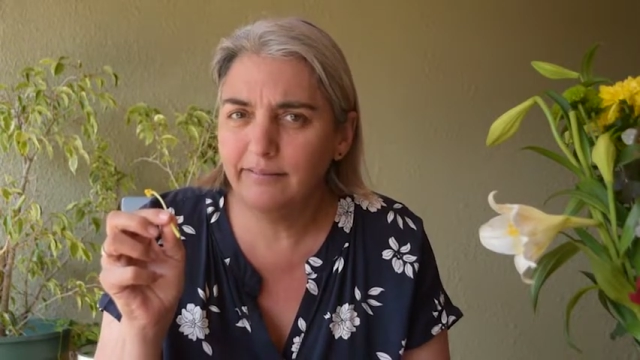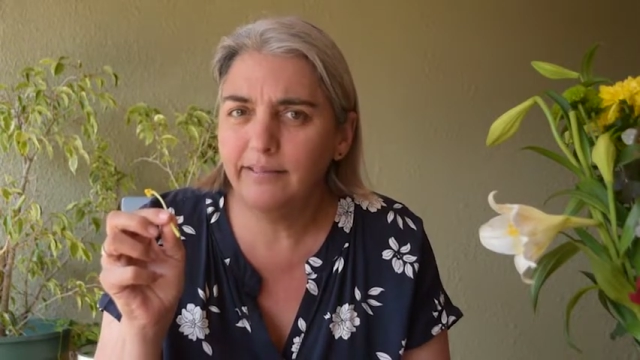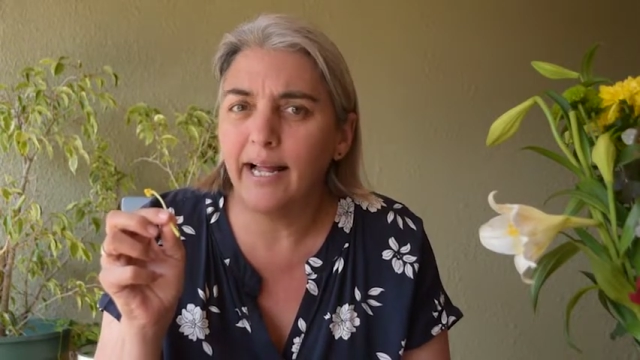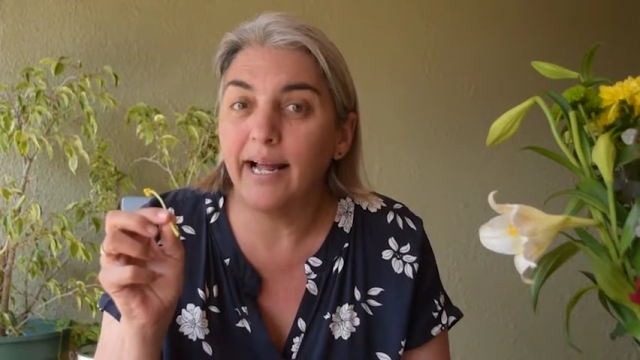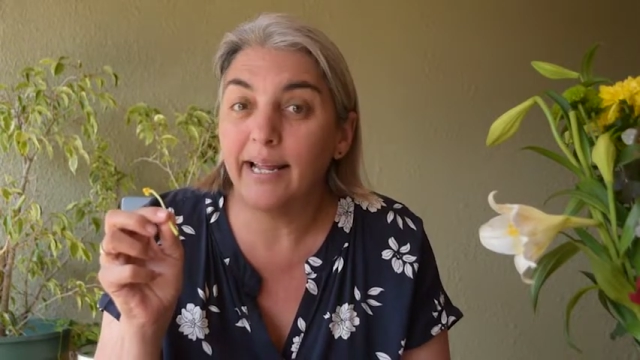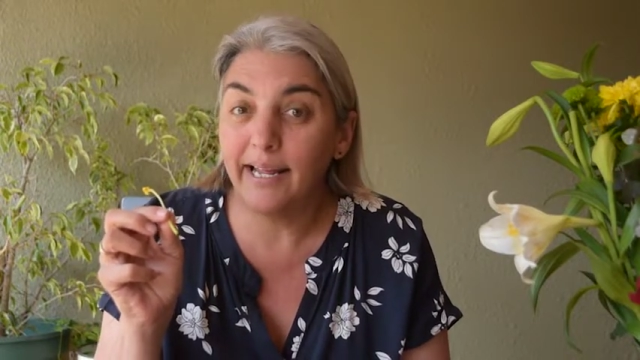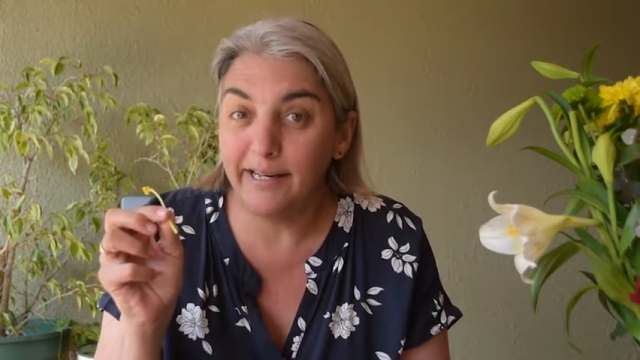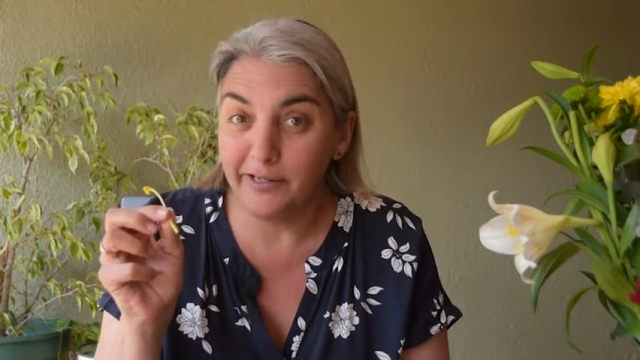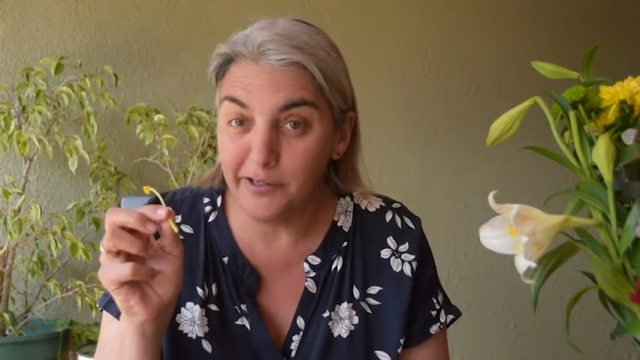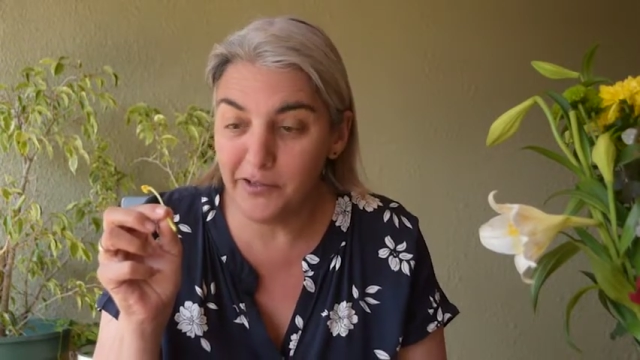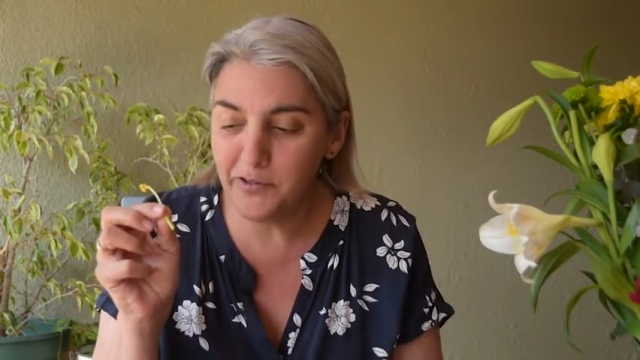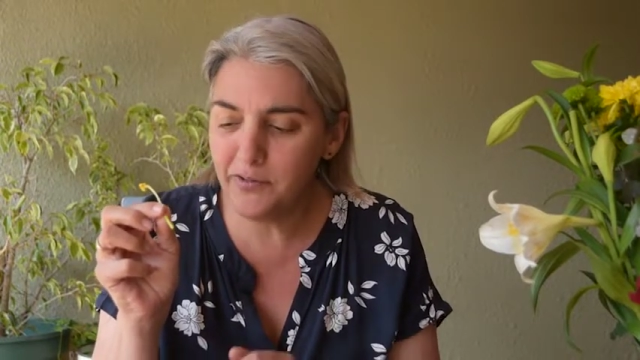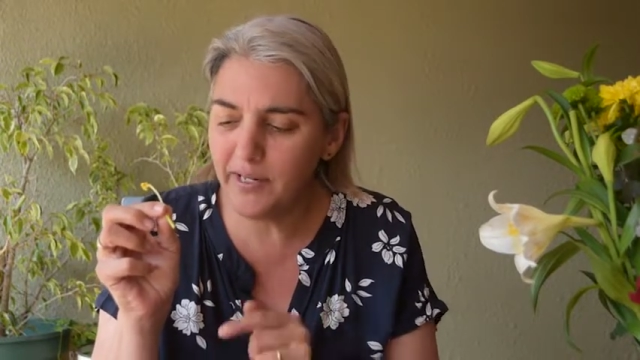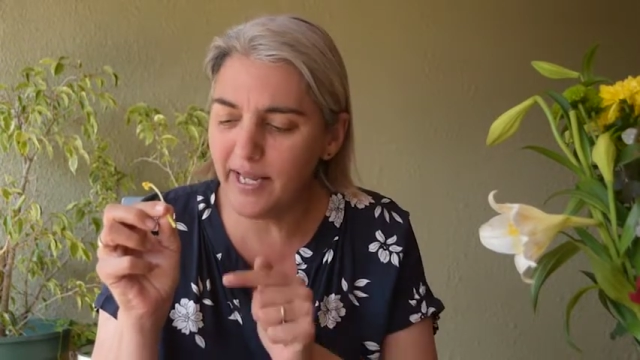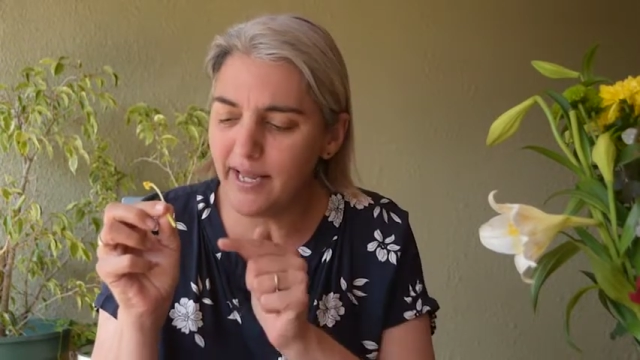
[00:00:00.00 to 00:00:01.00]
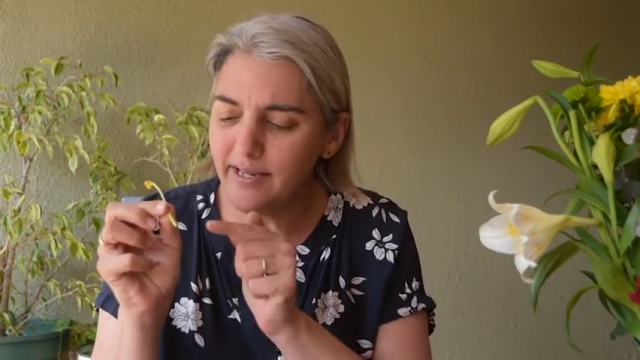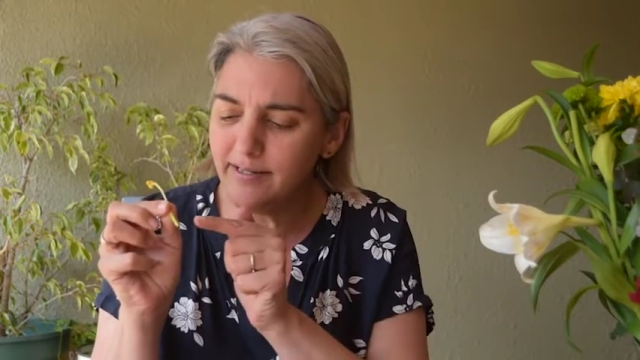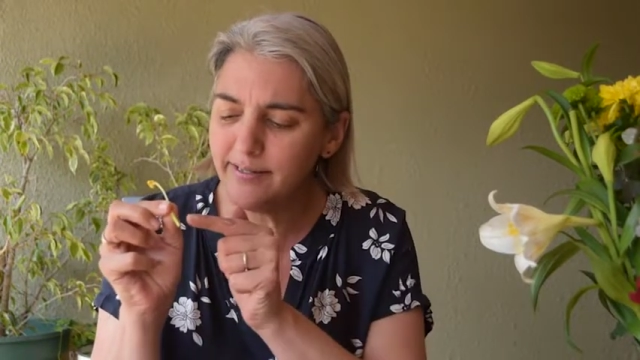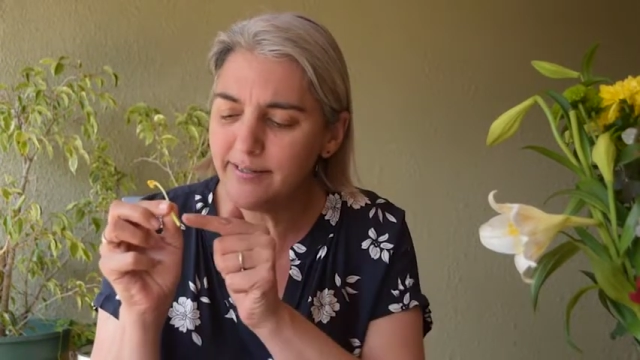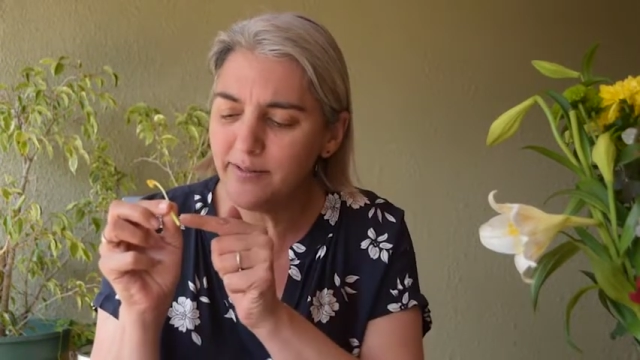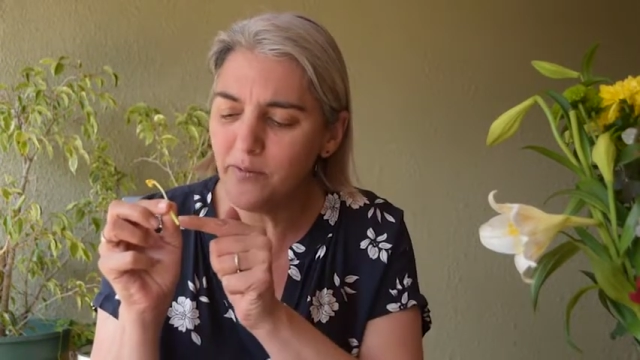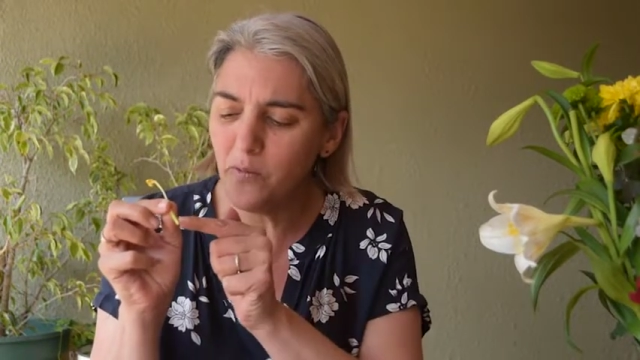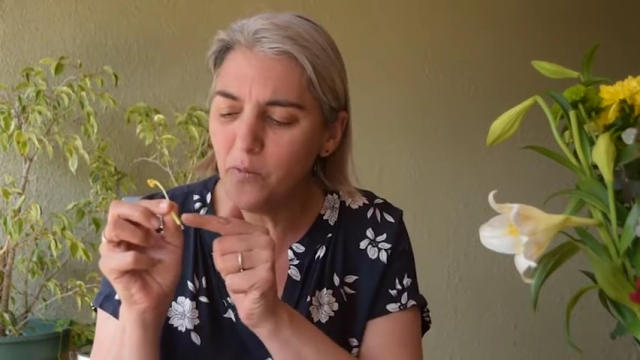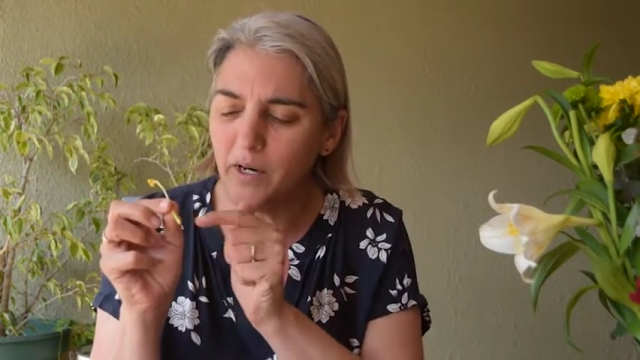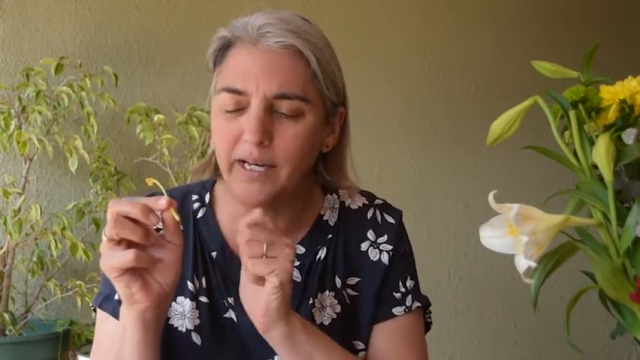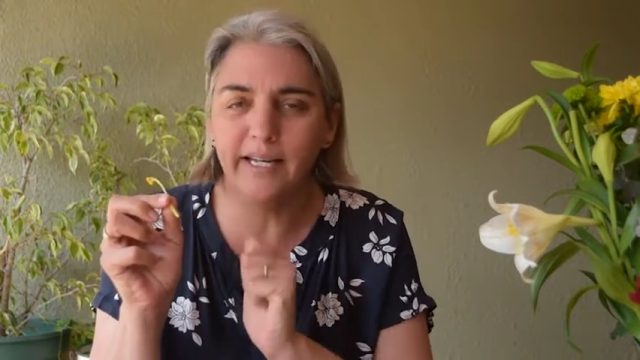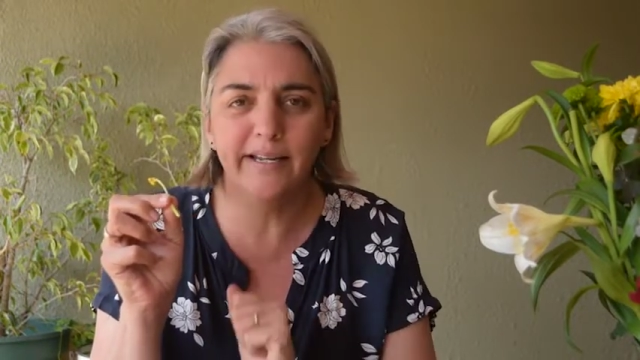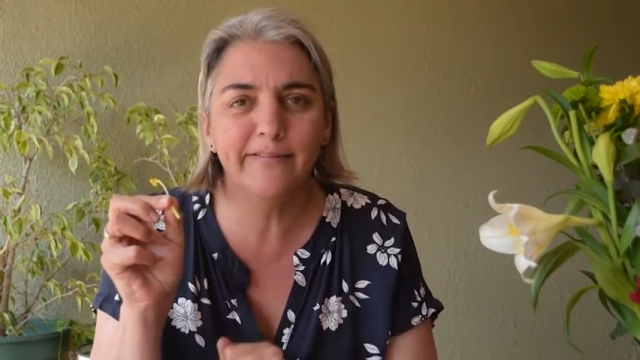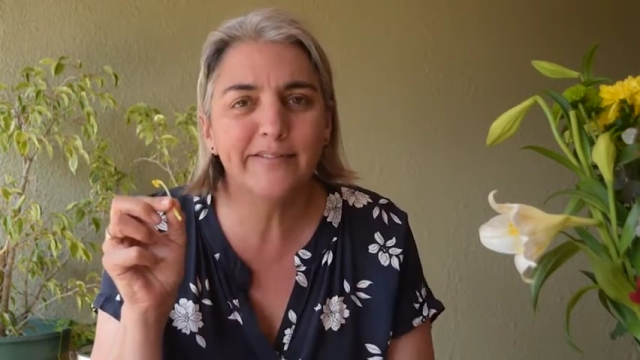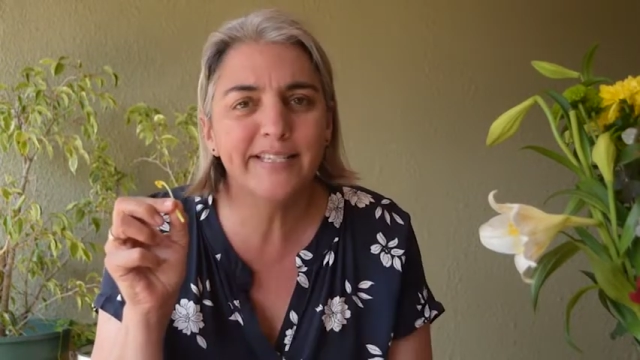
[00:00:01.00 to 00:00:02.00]
Now, can you guess
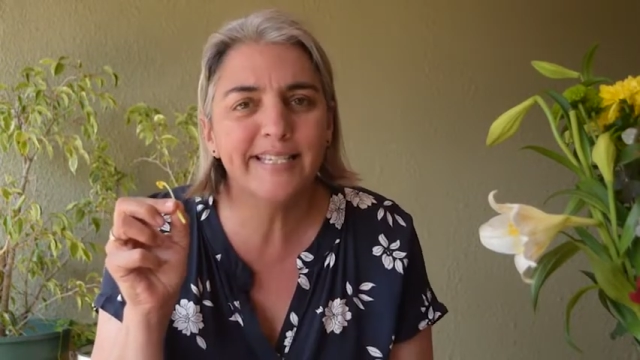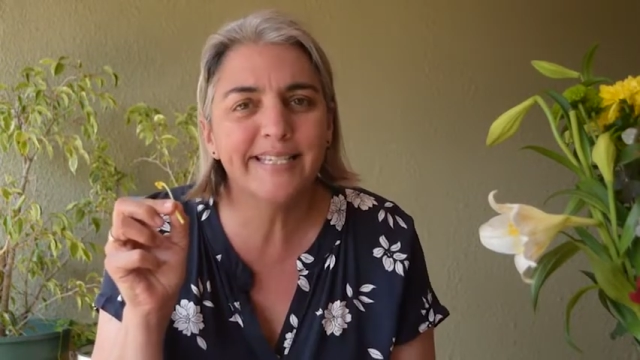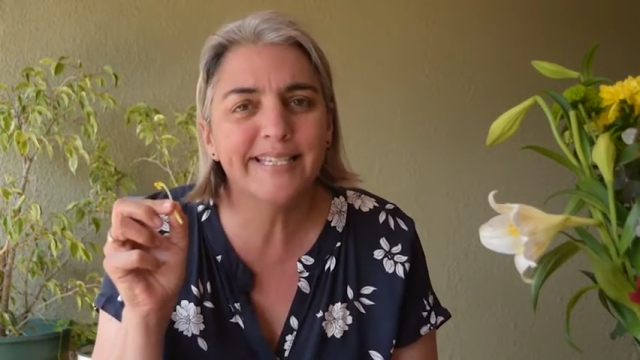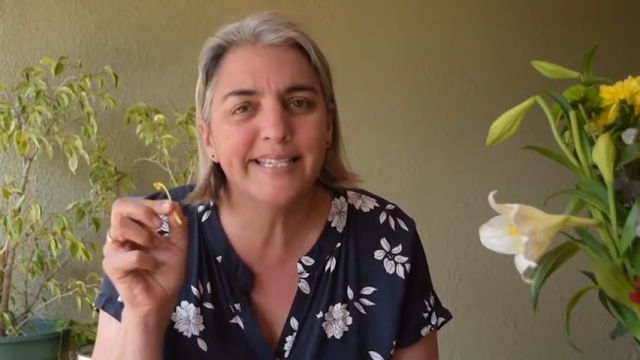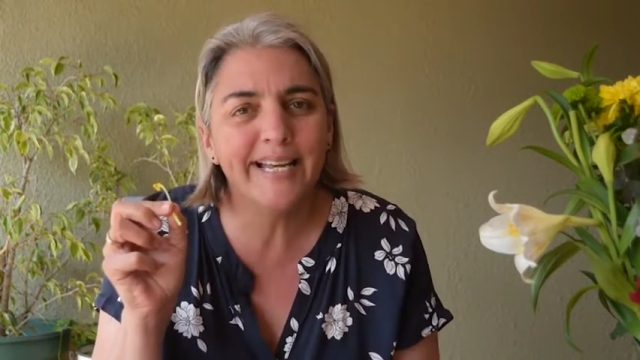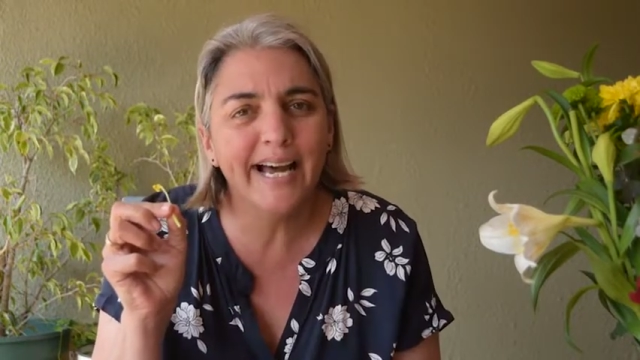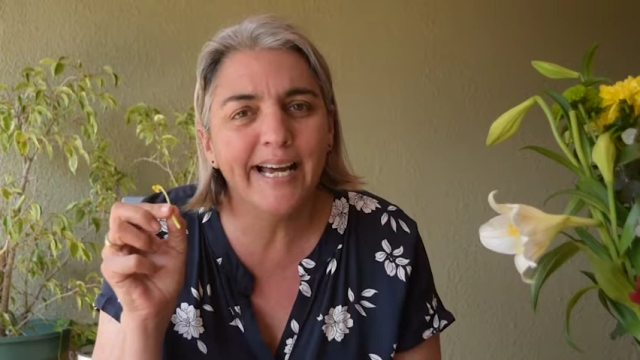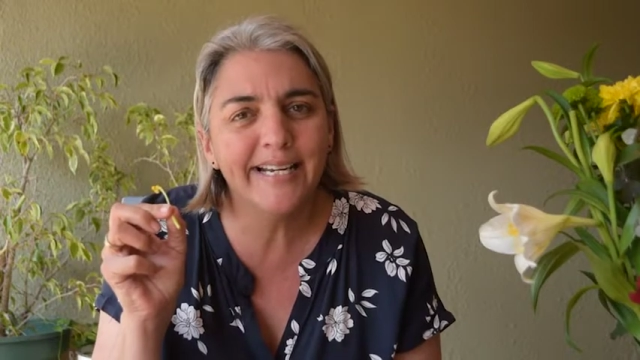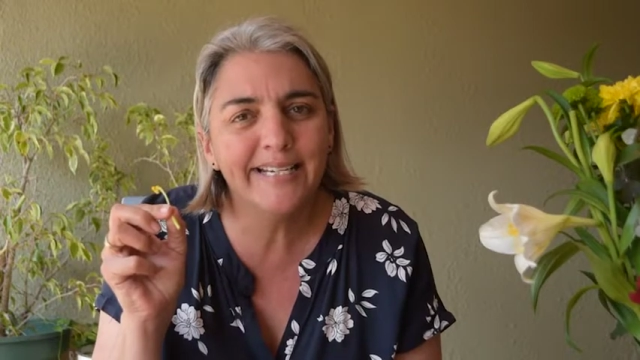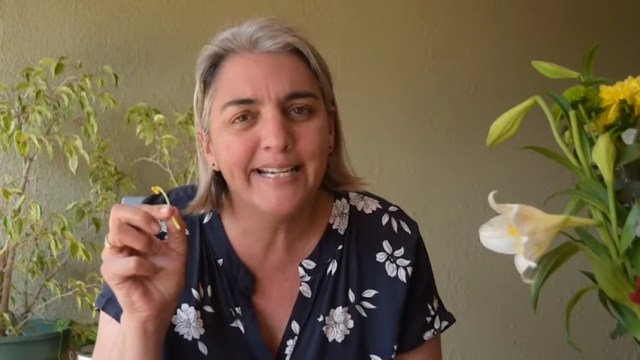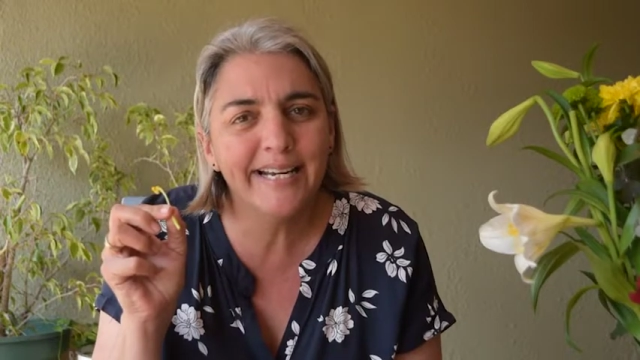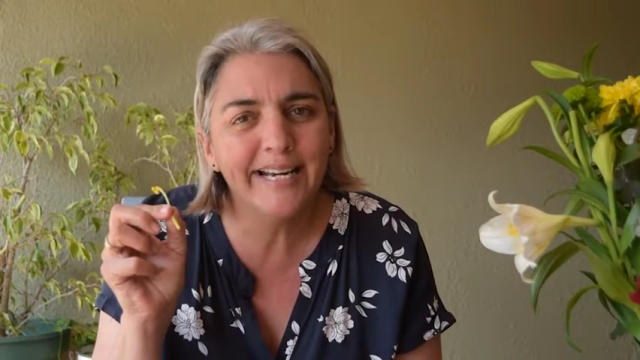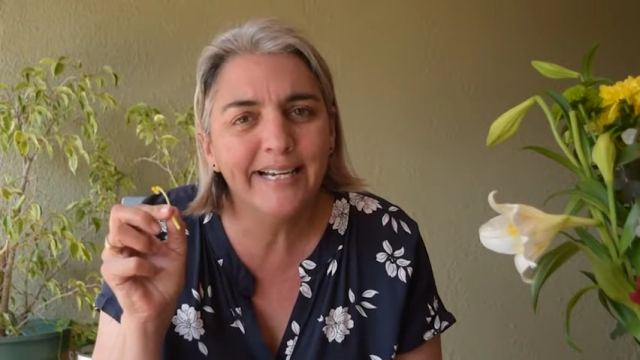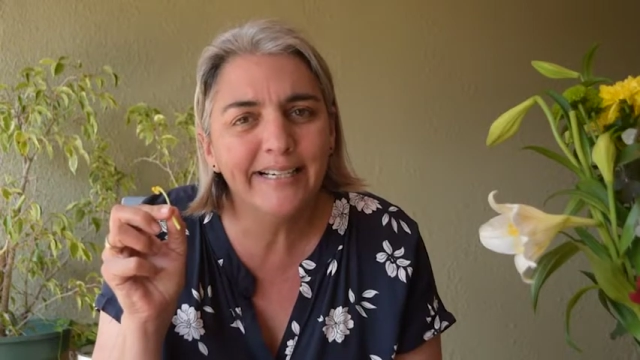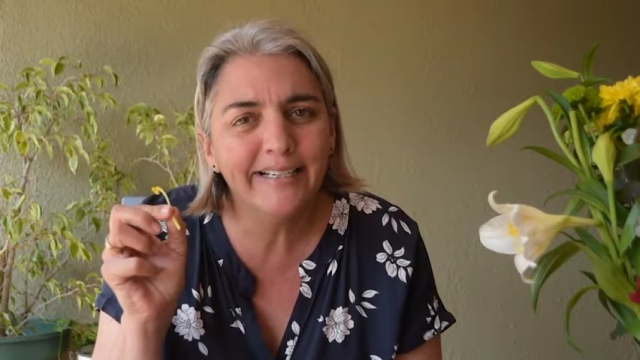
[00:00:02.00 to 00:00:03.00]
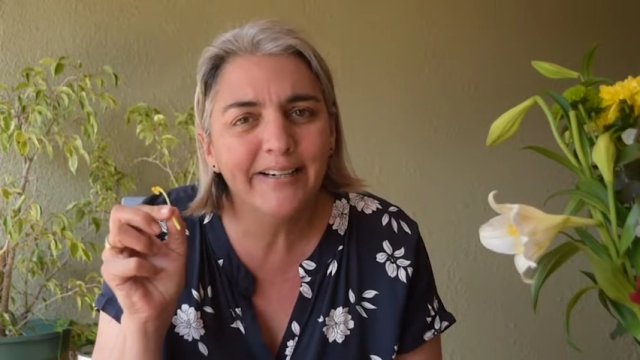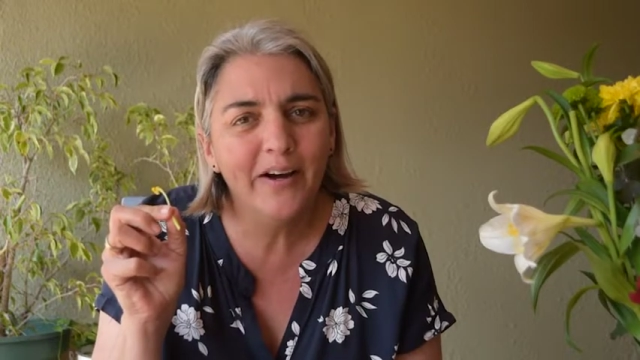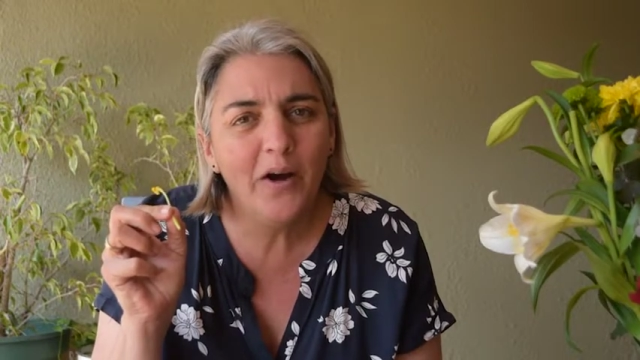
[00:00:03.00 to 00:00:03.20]
what lives inside here?